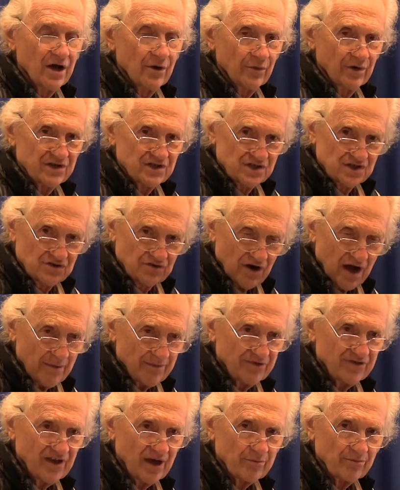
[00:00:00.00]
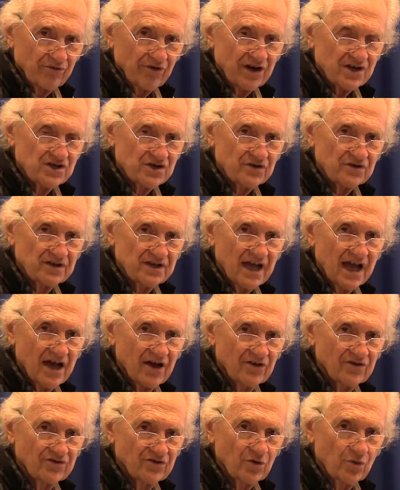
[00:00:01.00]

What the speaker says: which drops that pressure down